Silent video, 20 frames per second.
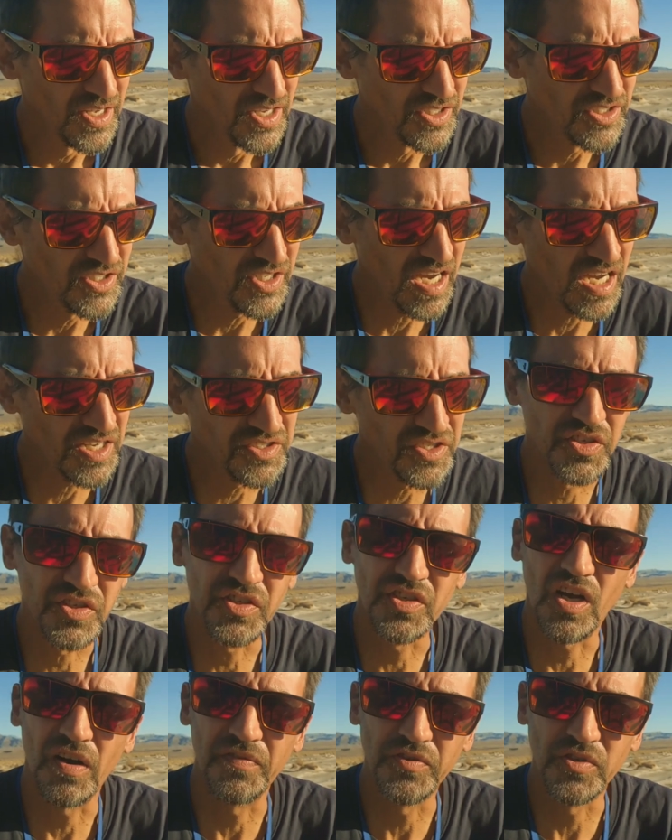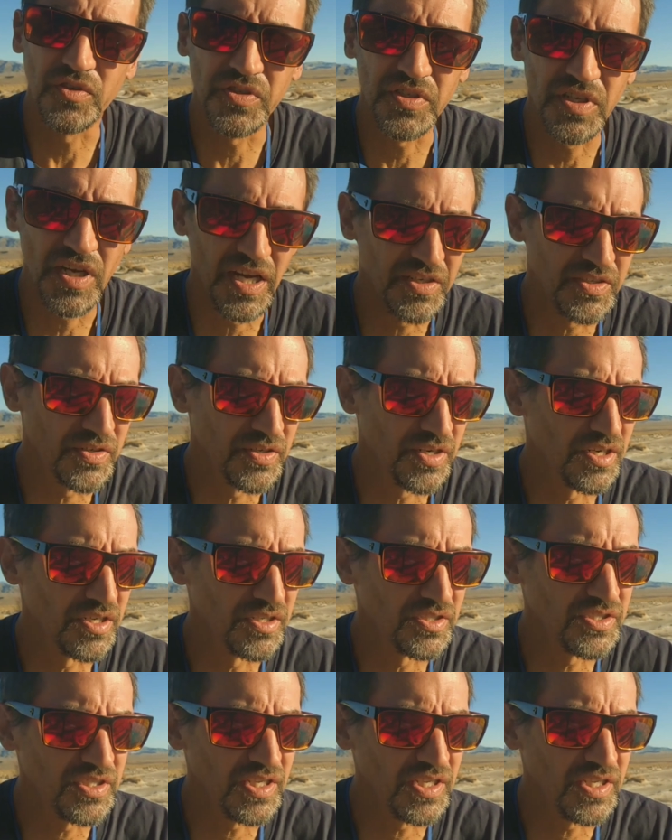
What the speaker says: She has this softer side to her.